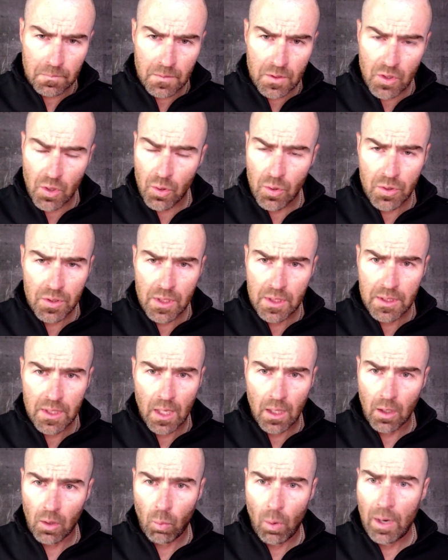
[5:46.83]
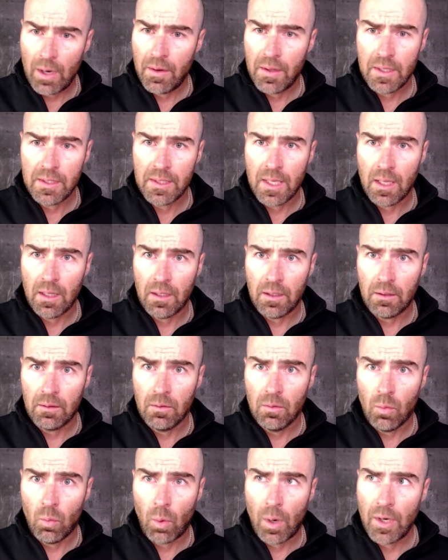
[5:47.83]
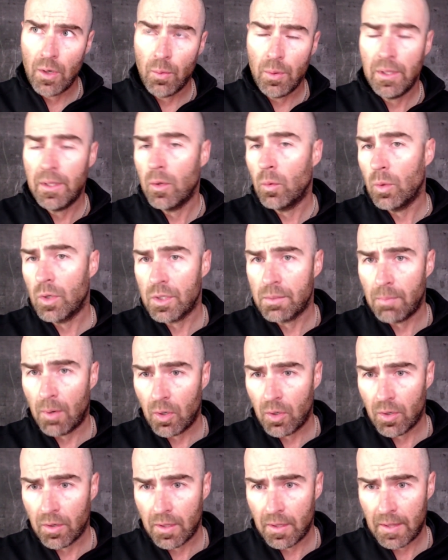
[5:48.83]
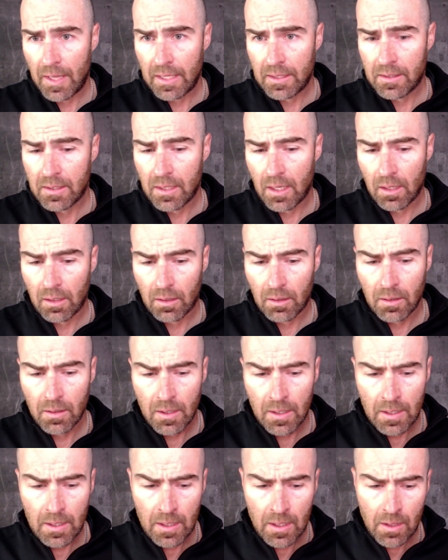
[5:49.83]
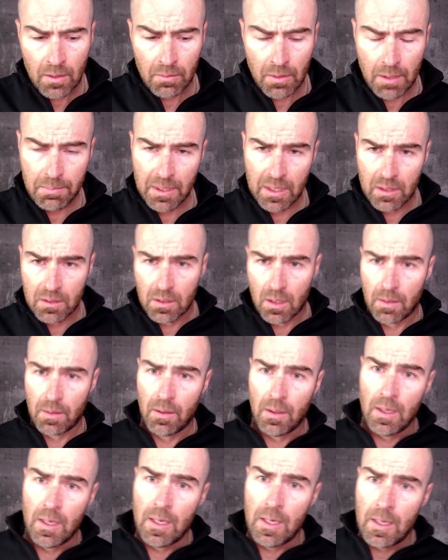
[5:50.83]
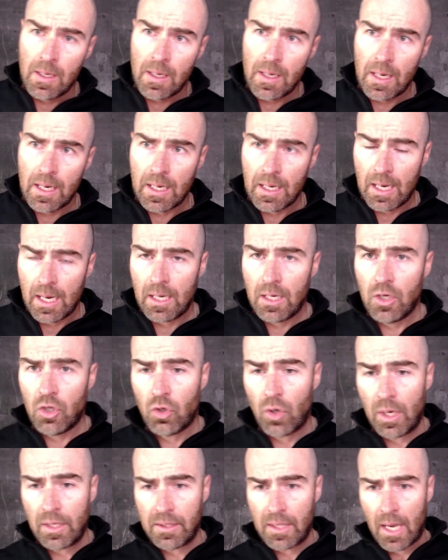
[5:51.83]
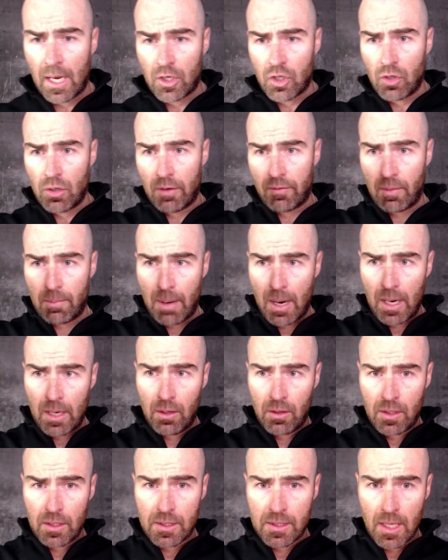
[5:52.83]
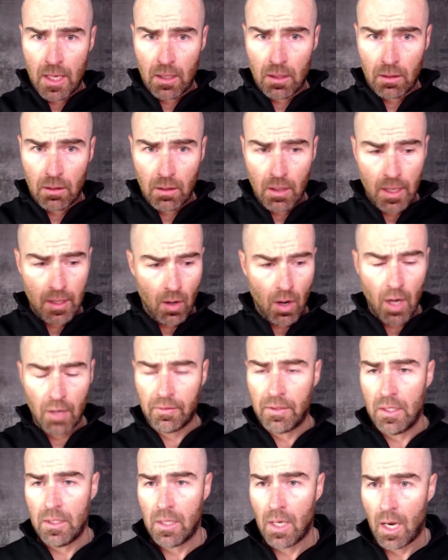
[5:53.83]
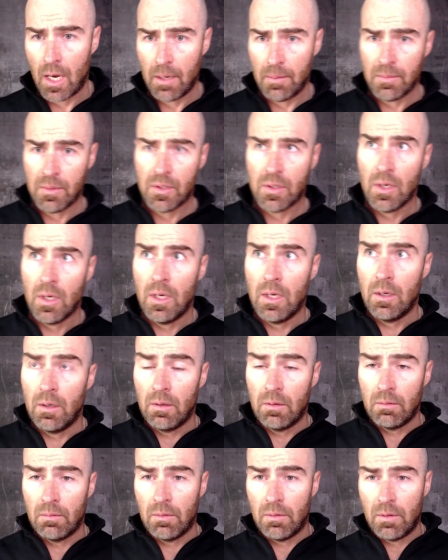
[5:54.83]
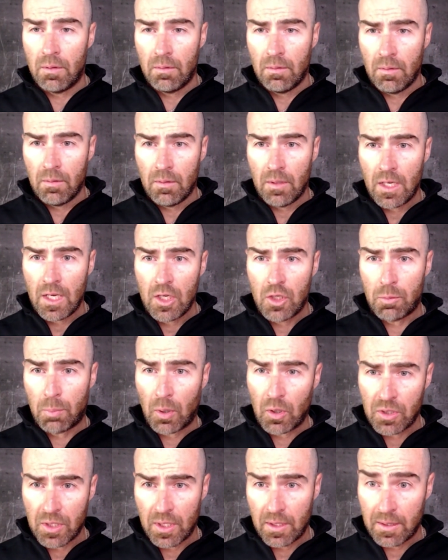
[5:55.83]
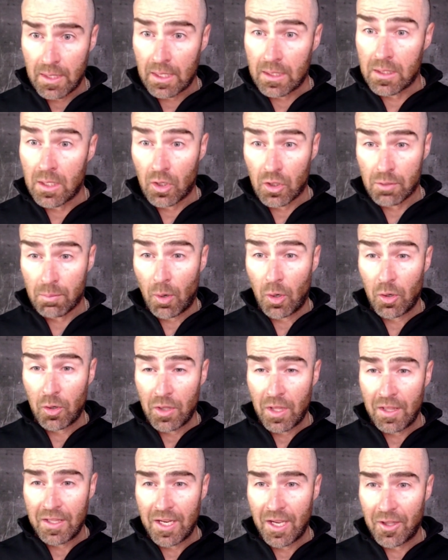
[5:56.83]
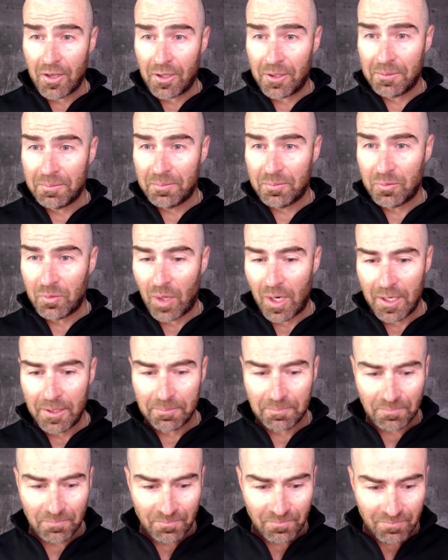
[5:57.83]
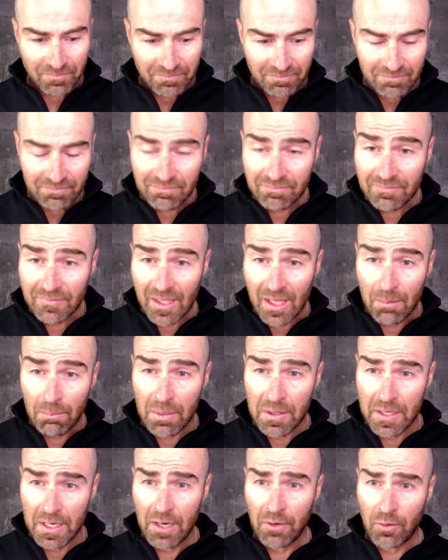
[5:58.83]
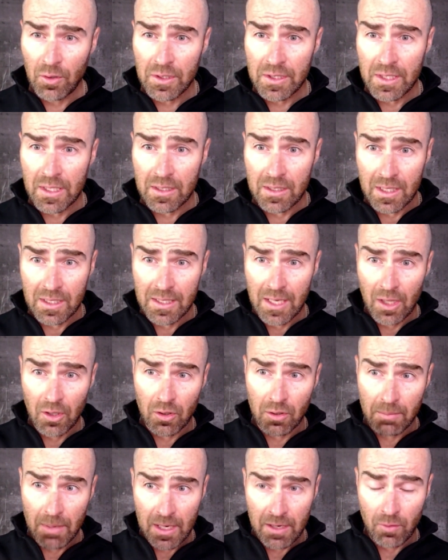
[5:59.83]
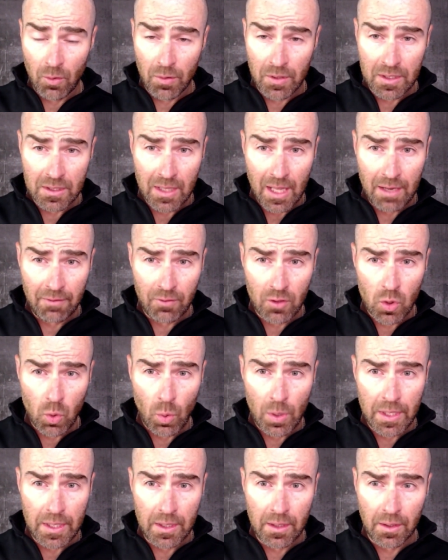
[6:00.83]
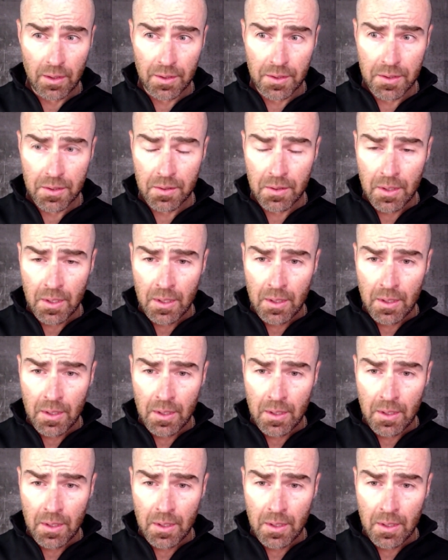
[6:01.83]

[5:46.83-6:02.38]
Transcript: so who's the seller? Why are they selling? Why do we think we're smarter than that seller, right? Because on in any transaction, you have a buyer and a seller, and oftentimes each person thinks they're smarter than the other, right? But the difference is the seller might have owned this land for twenty years,